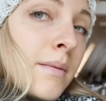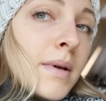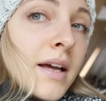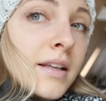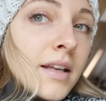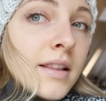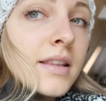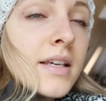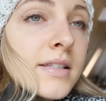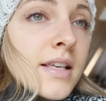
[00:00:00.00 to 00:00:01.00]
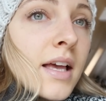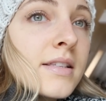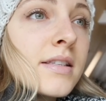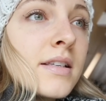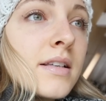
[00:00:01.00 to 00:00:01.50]
Man, this
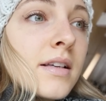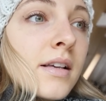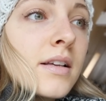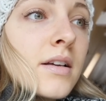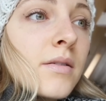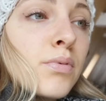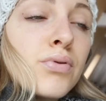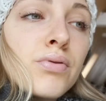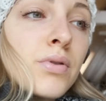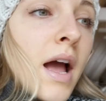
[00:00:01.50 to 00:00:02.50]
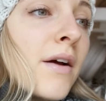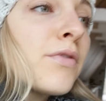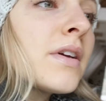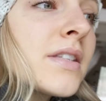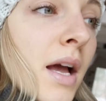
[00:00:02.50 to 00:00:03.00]
has,
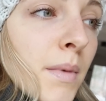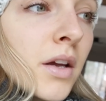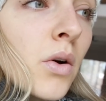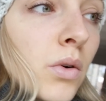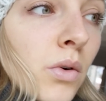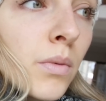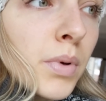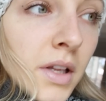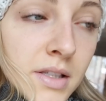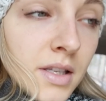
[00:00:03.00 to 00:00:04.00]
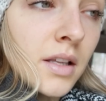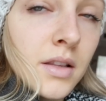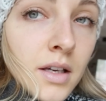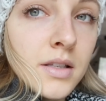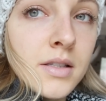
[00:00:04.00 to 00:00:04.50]
every time I go to a place like
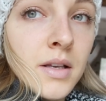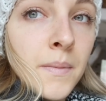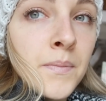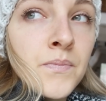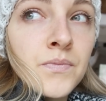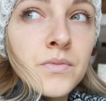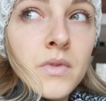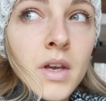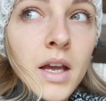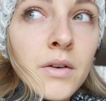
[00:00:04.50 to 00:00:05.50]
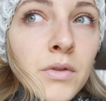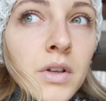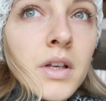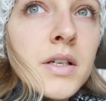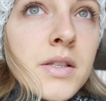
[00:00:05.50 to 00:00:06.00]
this, it
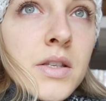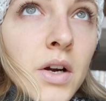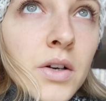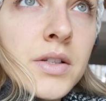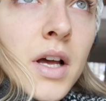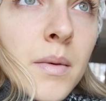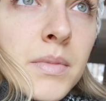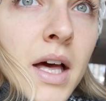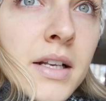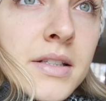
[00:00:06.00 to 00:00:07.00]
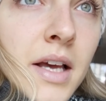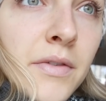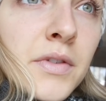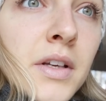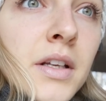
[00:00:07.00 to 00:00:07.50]
really stirs up that
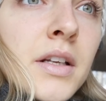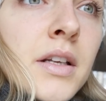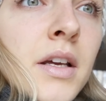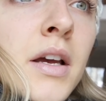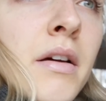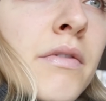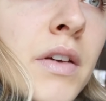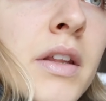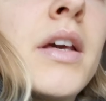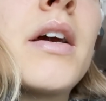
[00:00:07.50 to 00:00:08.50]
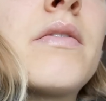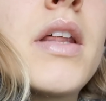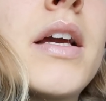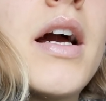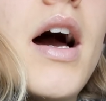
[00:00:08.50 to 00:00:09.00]
definite feeling of
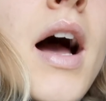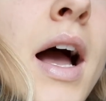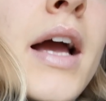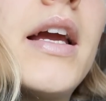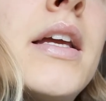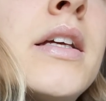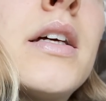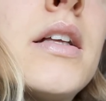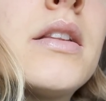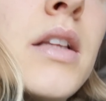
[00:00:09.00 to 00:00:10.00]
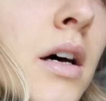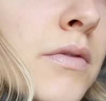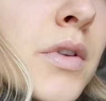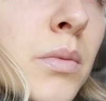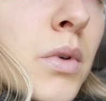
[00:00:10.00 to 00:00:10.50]
like, I
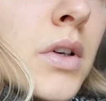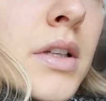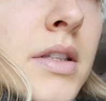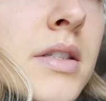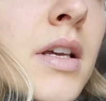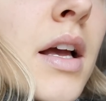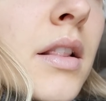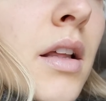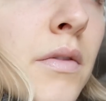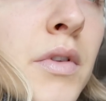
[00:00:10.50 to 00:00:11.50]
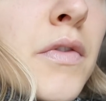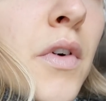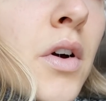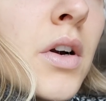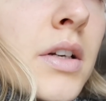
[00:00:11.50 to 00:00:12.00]
love the woods, I love the
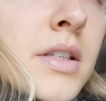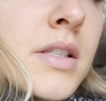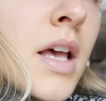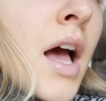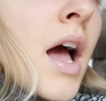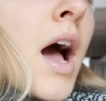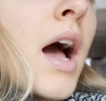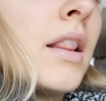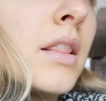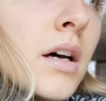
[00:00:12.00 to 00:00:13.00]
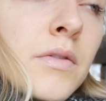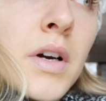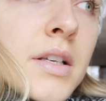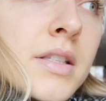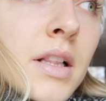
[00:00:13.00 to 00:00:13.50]
forest, I love
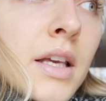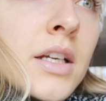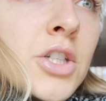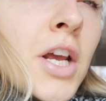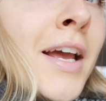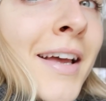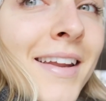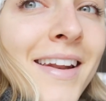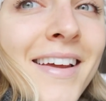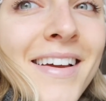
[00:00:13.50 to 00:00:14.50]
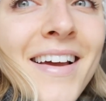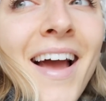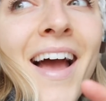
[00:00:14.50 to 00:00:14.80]
isolation.